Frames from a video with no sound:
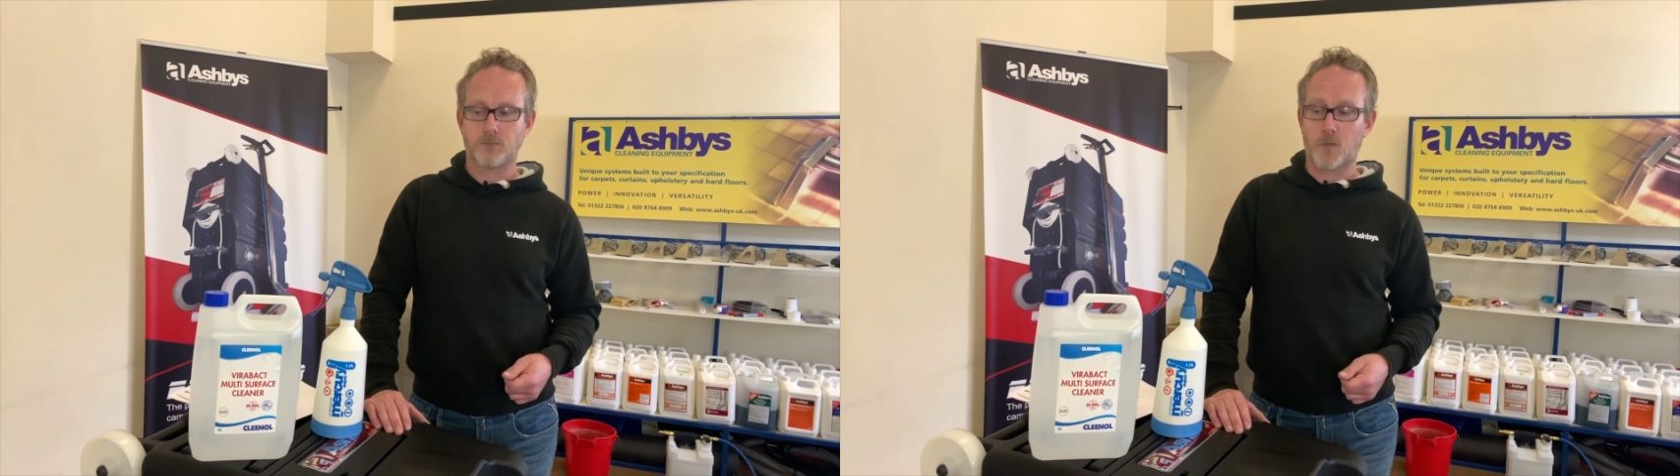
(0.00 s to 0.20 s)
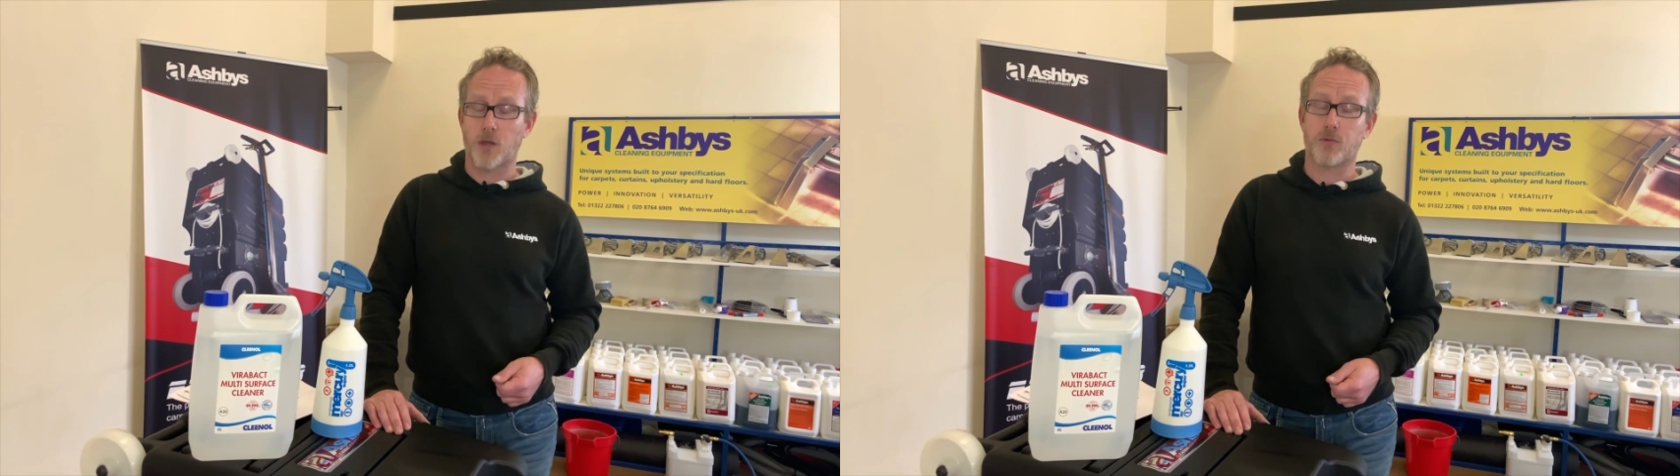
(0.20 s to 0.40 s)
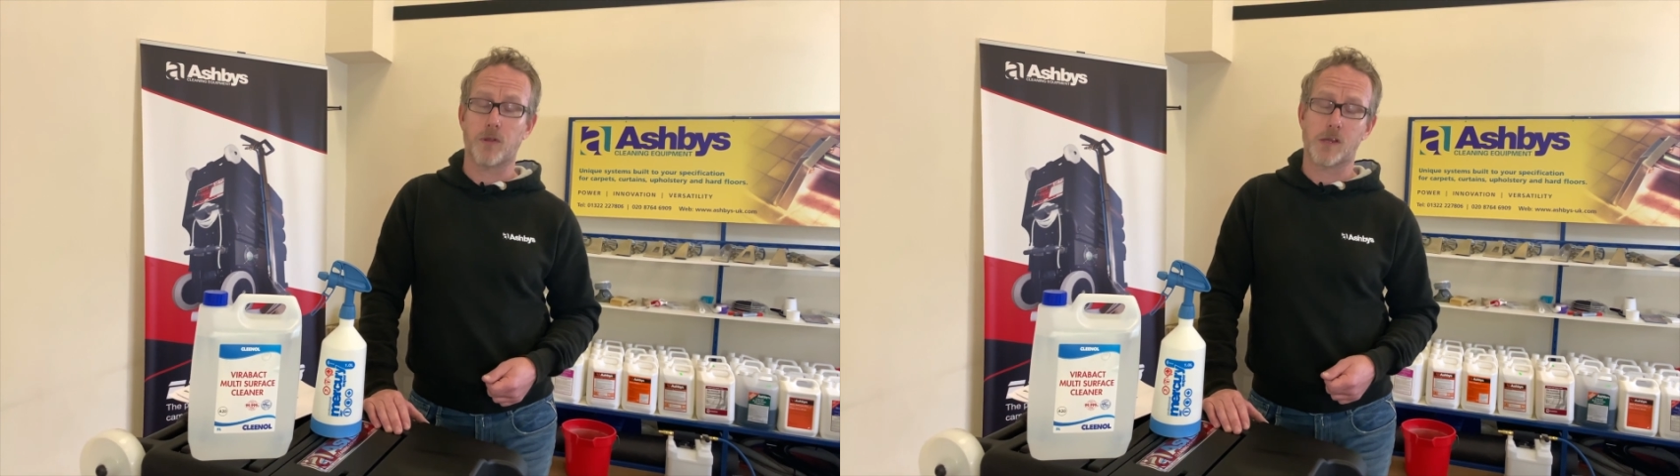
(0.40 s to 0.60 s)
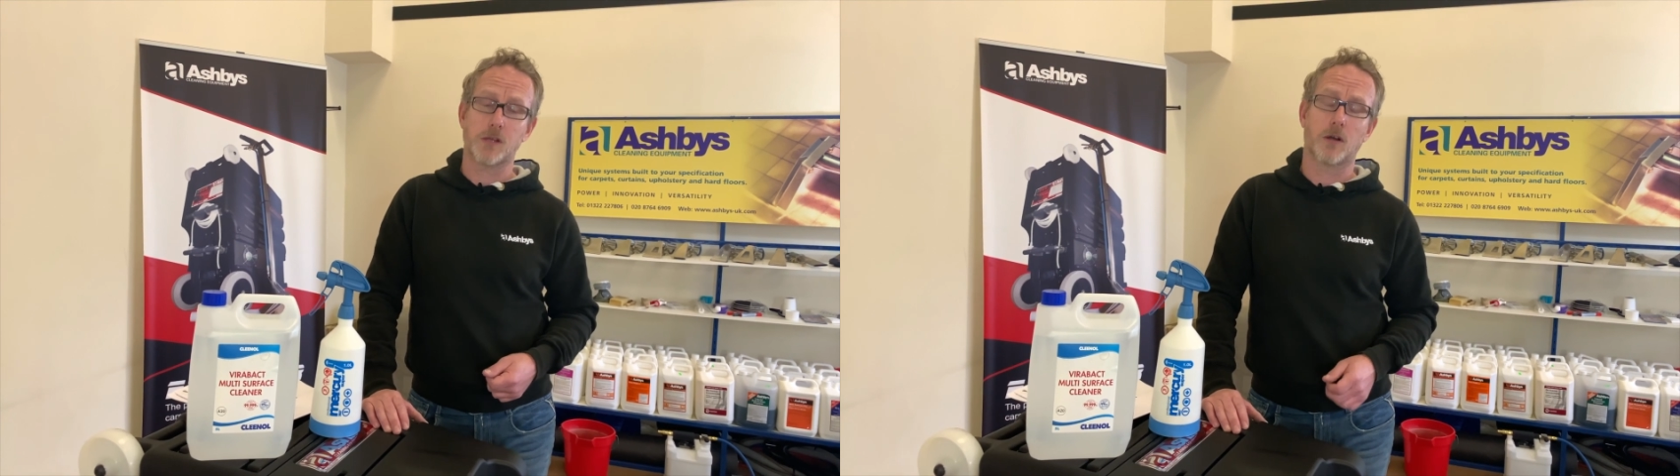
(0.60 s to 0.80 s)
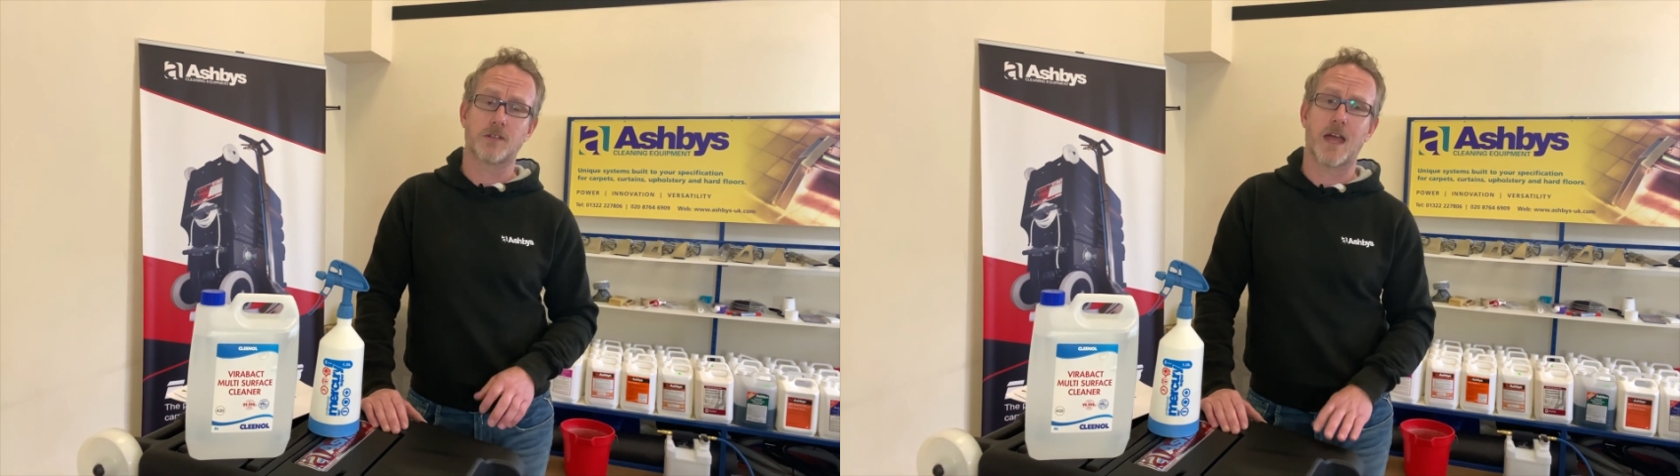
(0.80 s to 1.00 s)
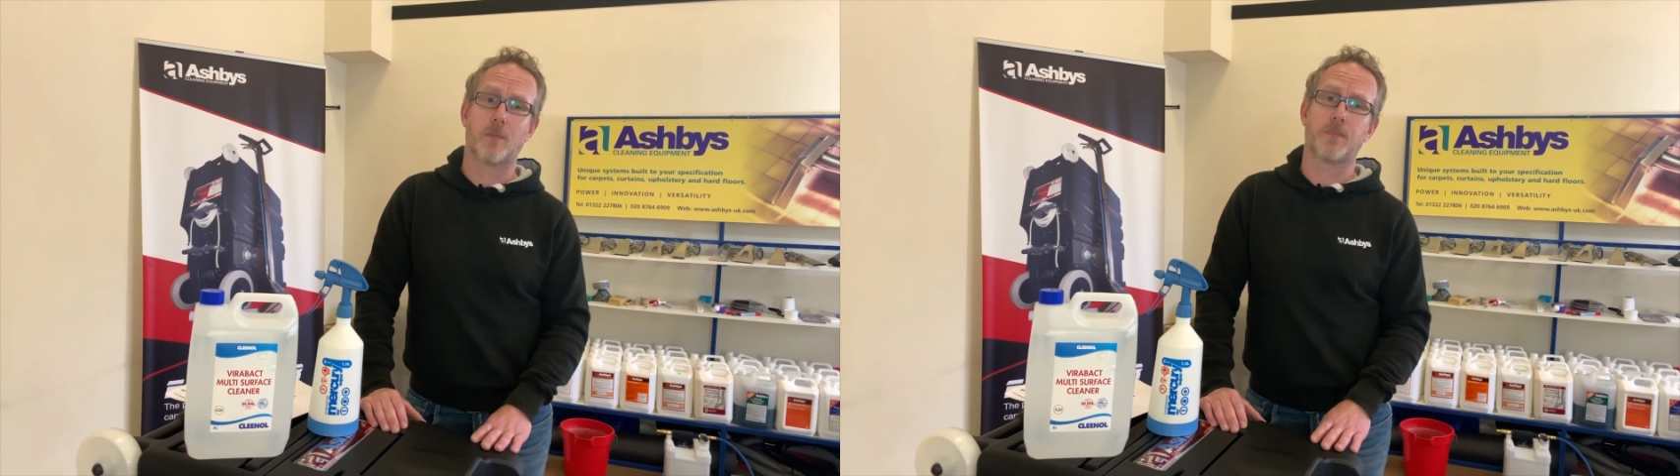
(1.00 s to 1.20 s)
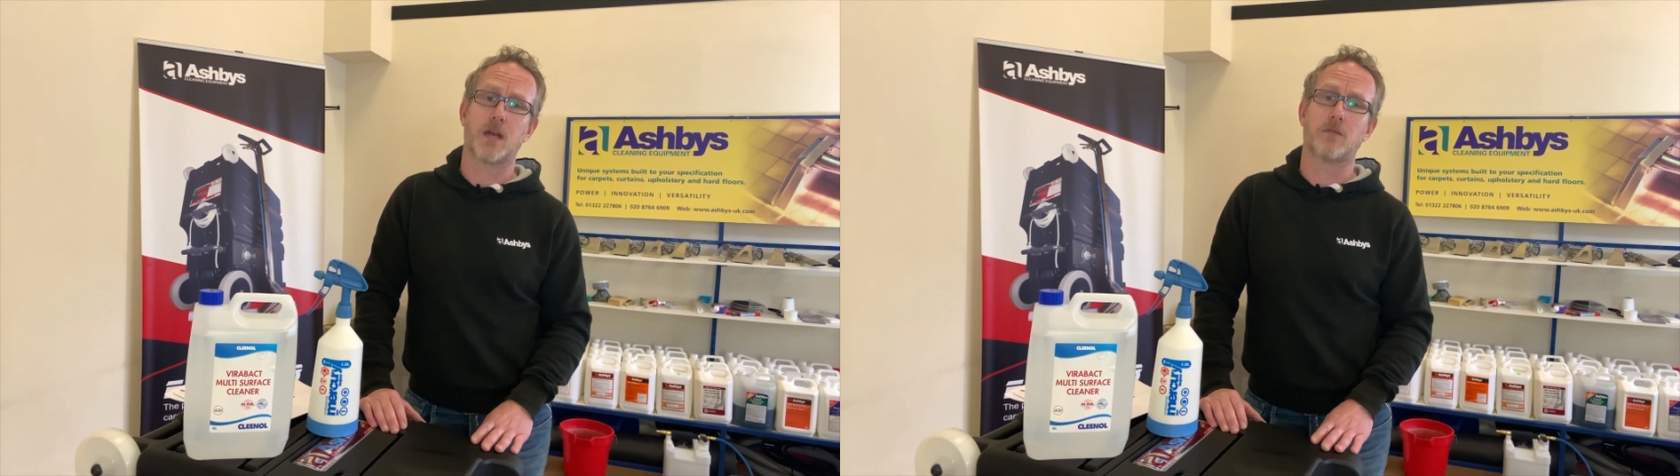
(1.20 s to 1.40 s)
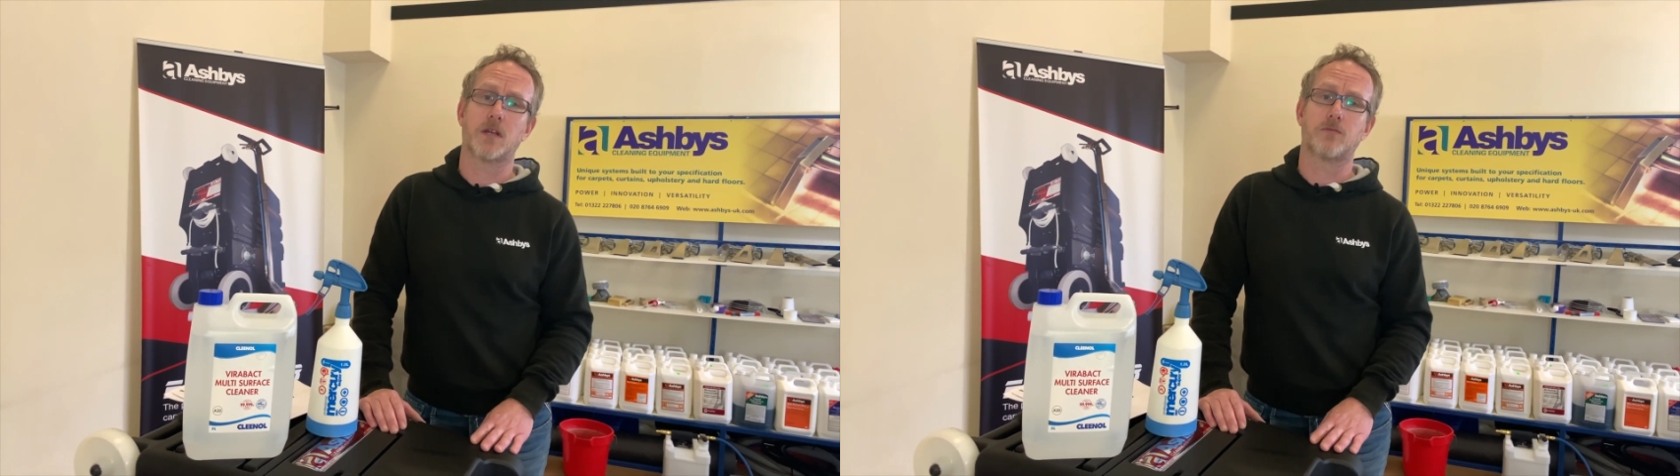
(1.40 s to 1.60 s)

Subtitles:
lockdown period.